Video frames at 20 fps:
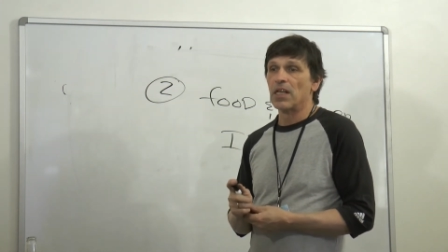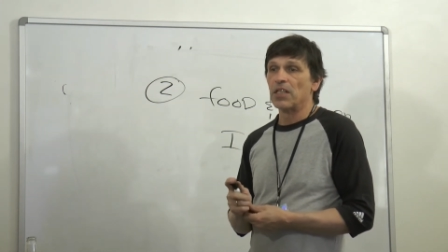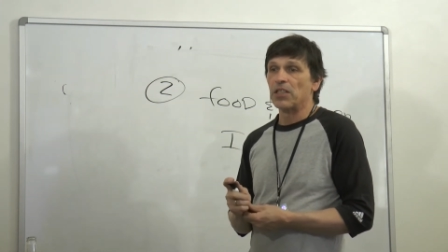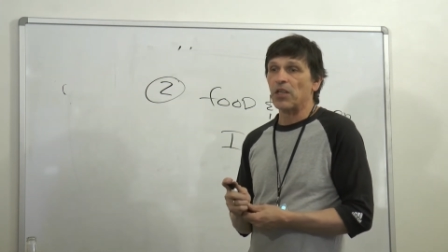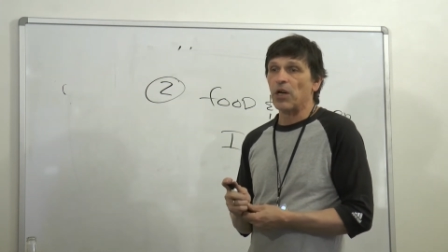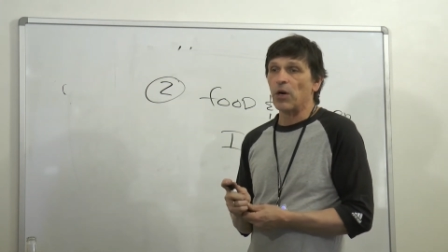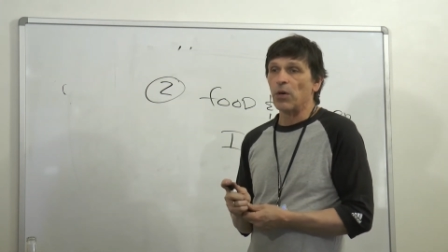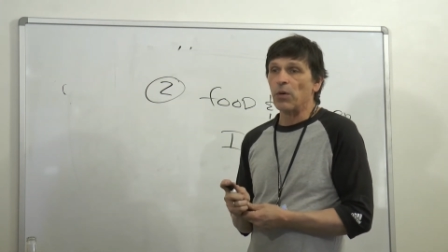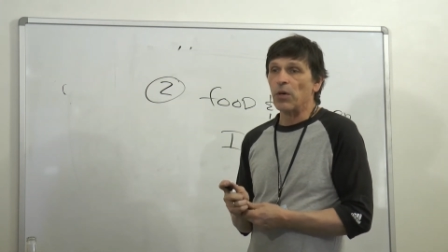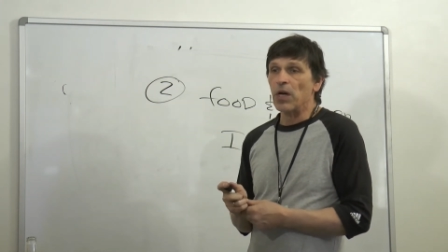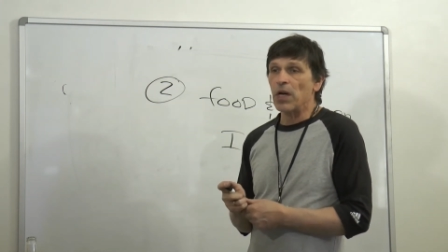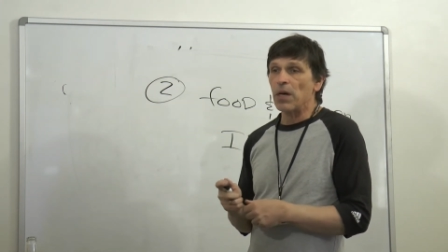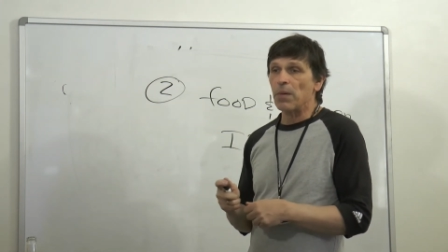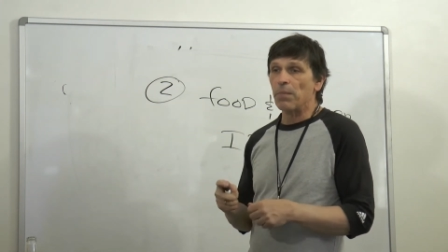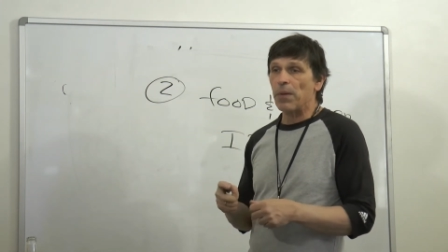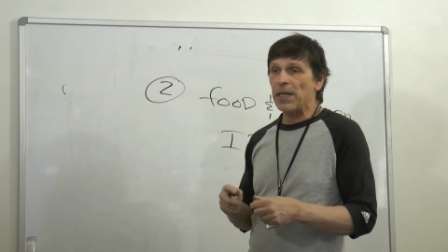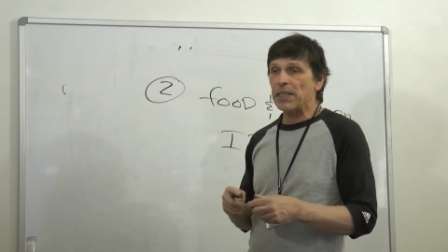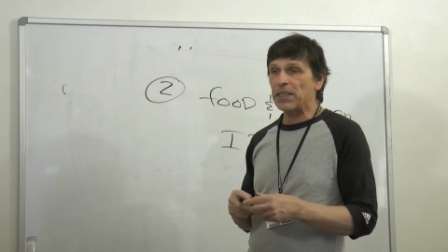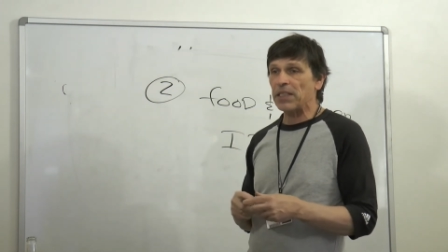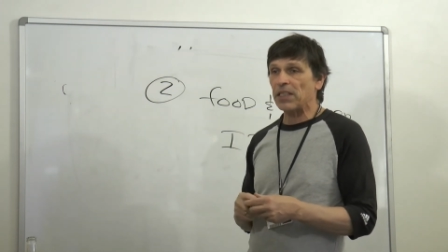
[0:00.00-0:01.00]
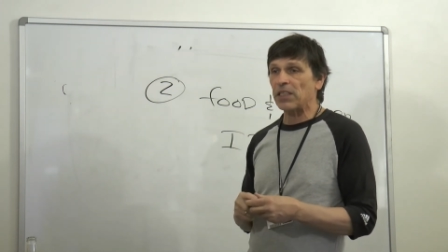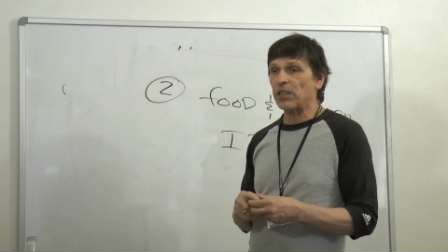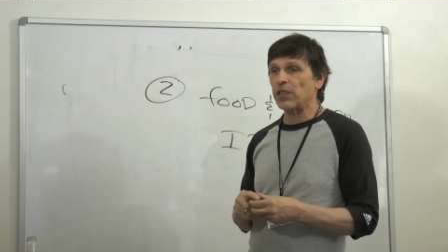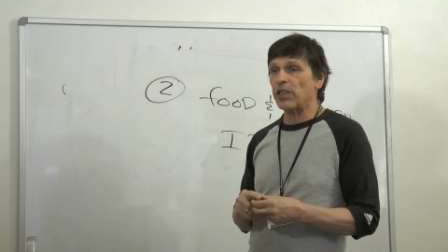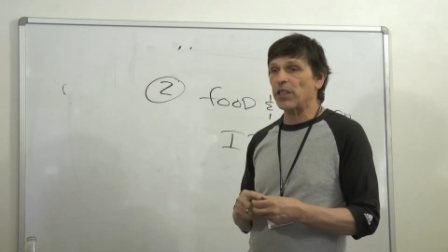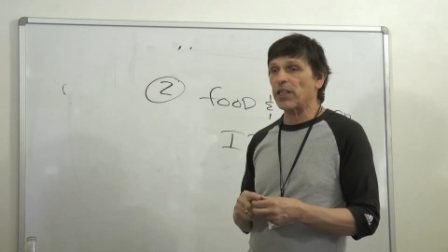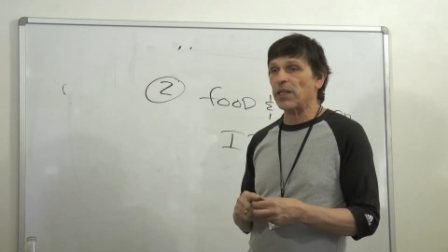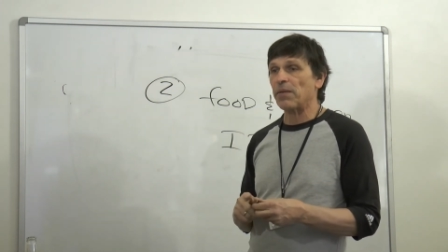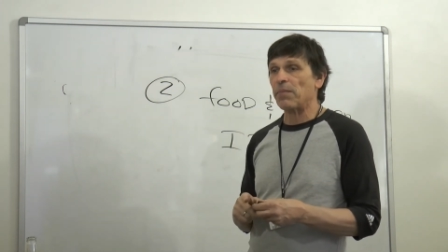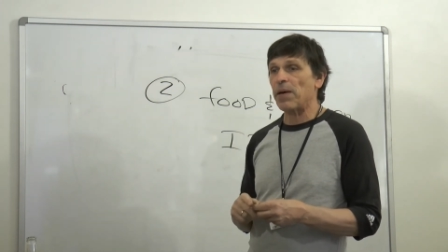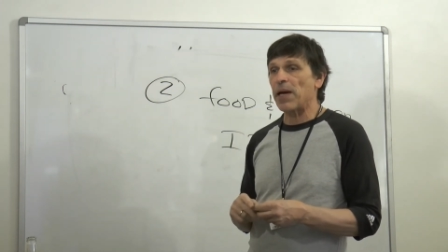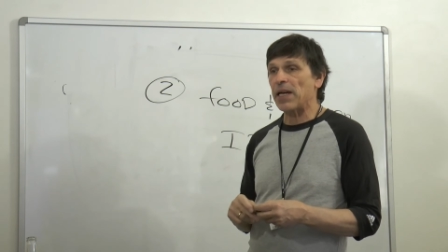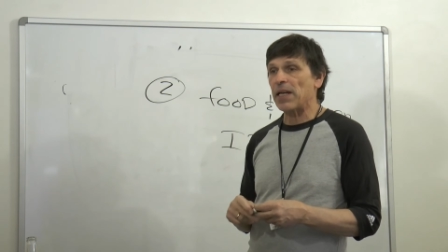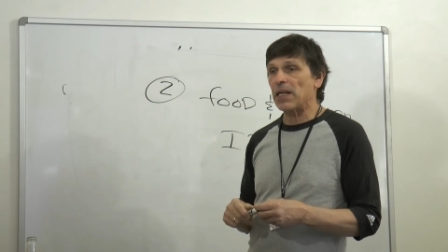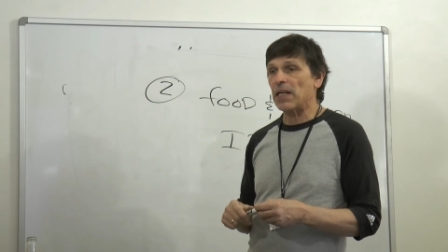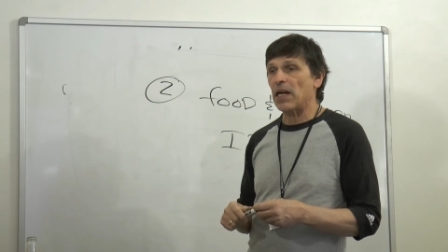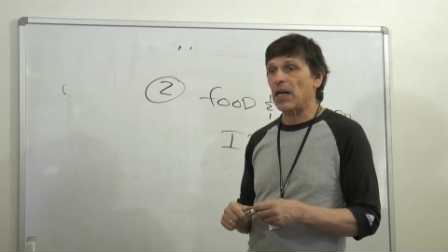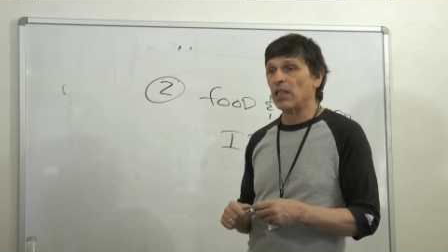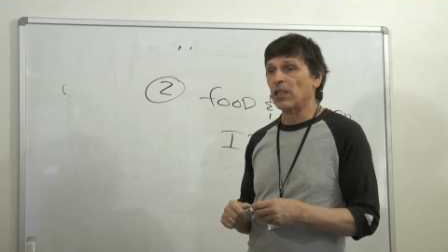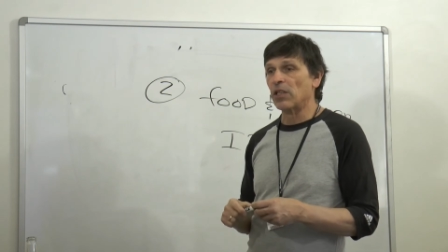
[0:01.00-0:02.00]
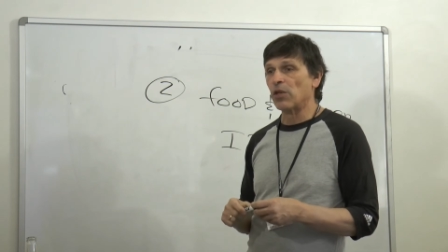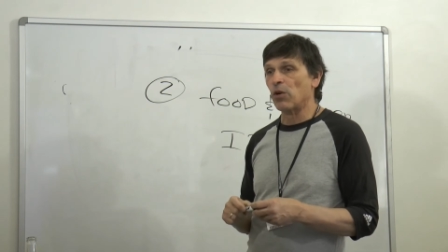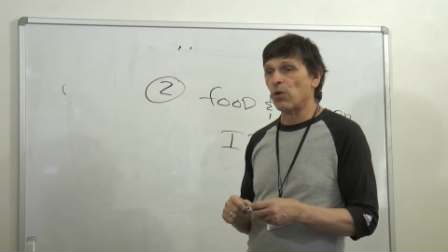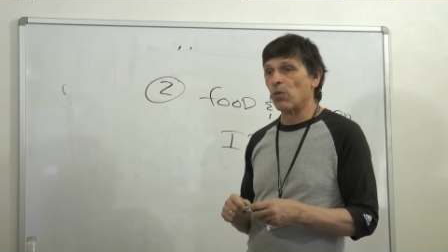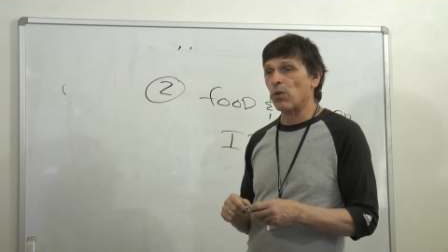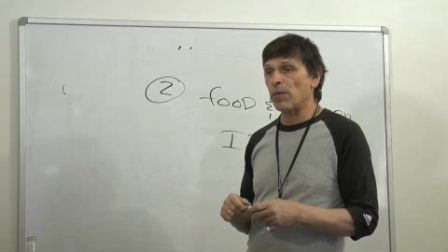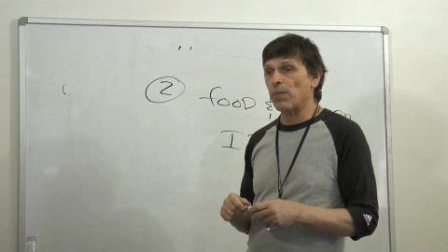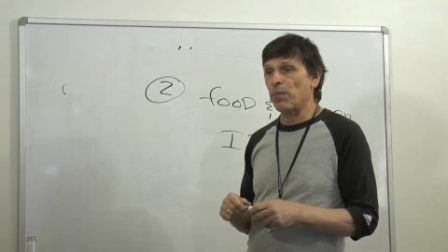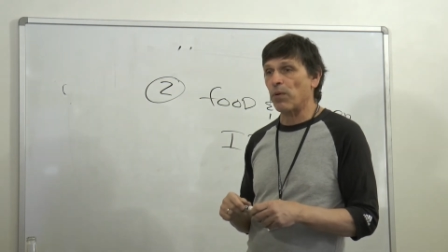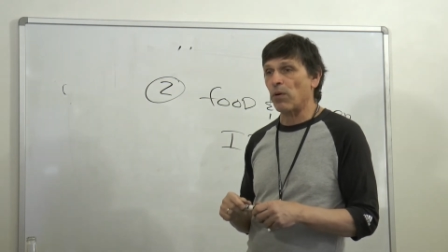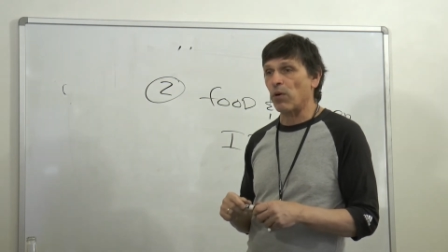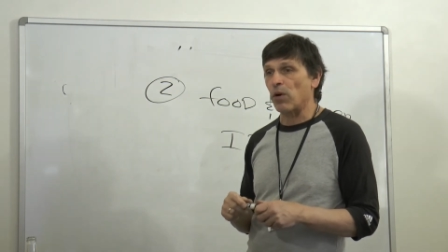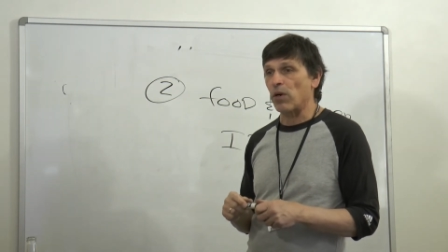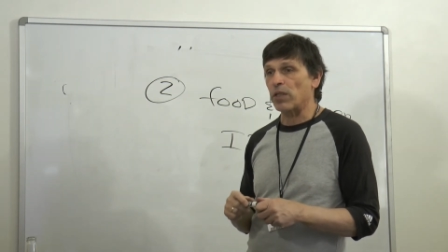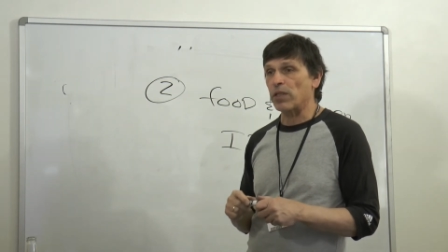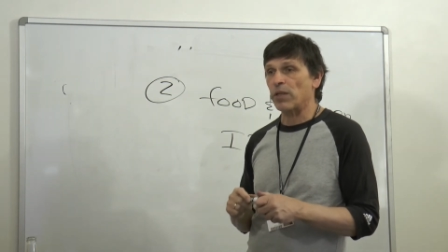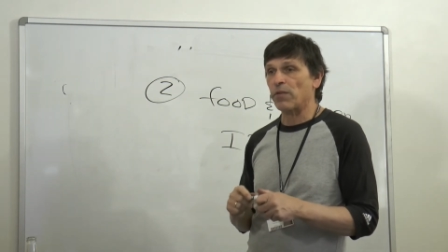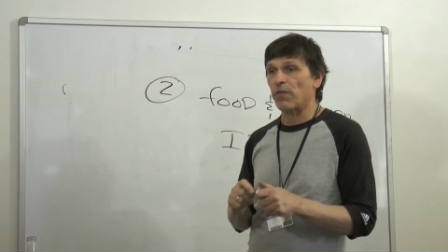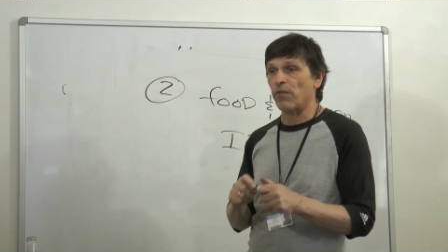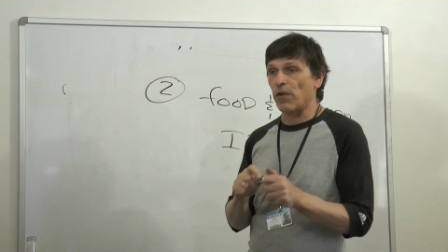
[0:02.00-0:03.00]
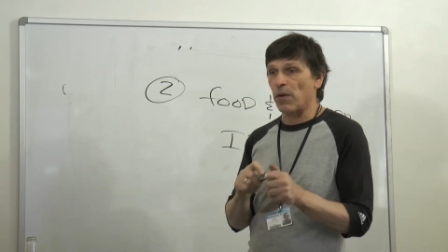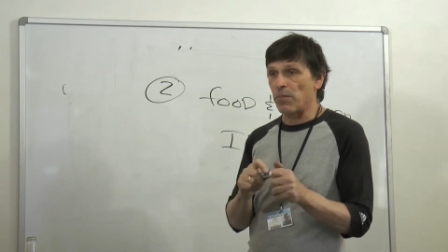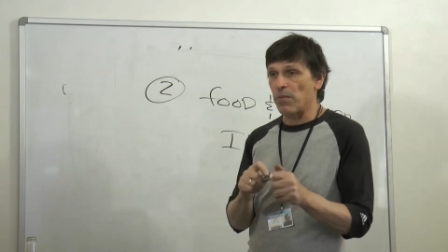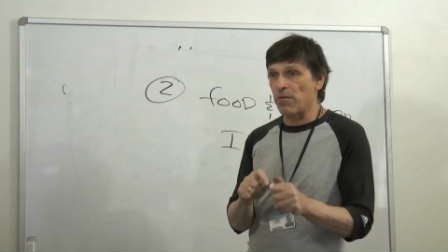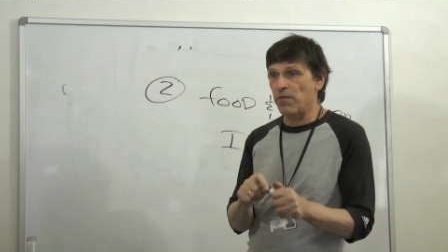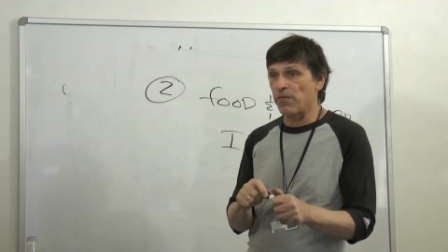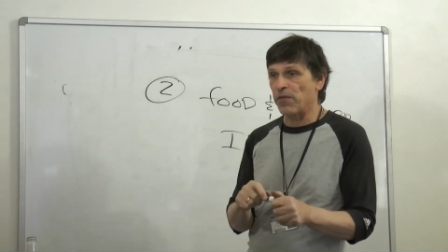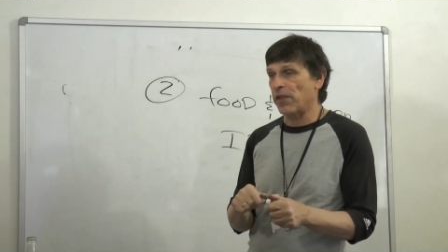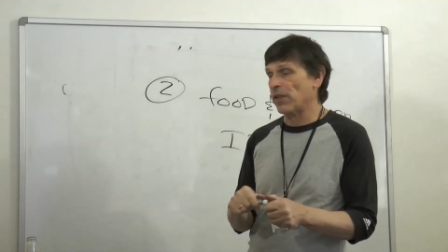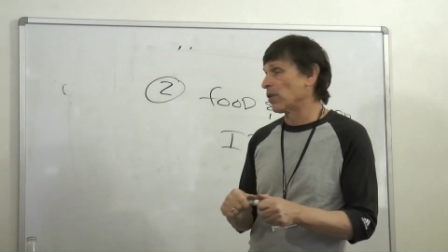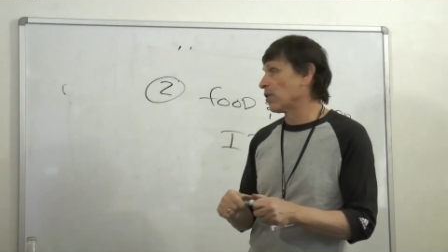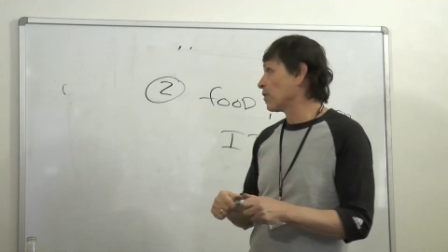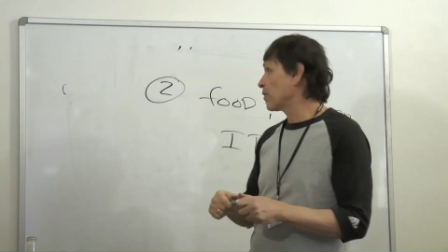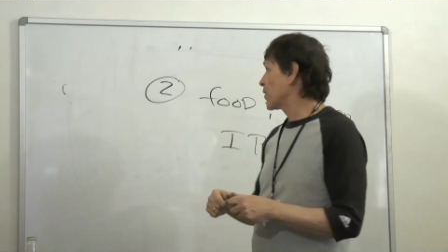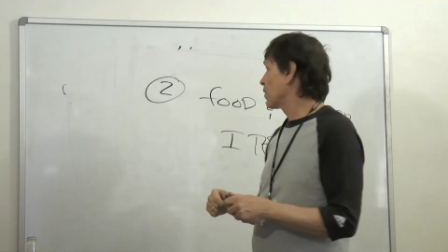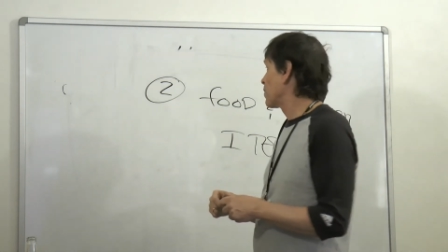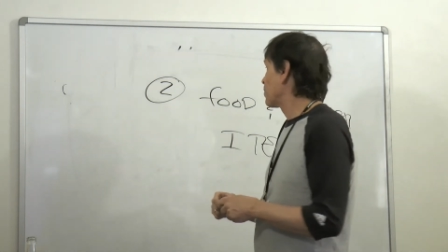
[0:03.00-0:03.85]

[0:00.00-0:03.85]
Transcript: so Basically, you're going to make a little report from the field